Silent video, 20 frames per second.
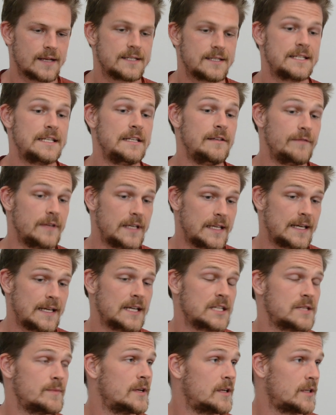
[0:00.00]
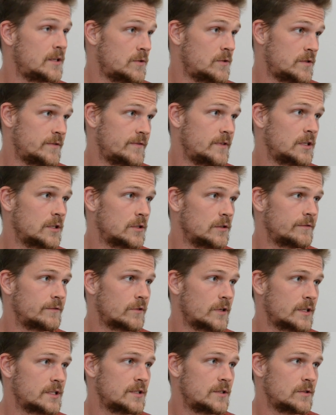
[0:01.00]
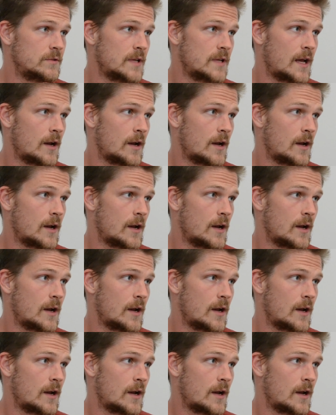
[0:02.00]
TV has been a huge vehicle for it to do that.